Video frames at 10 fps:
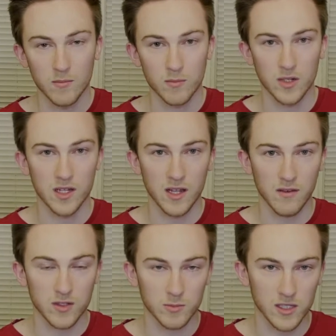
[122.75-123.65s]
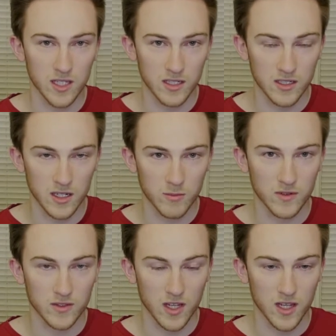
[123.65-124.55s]
but after playing it a number
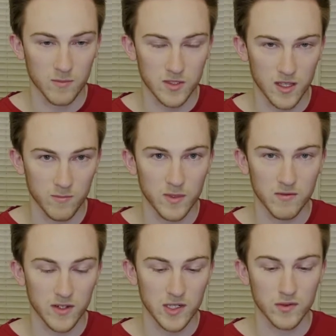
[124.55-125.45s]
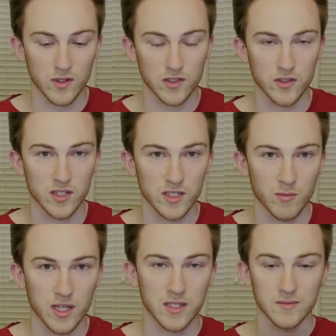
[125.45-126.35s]
of times, I've been very frustrated by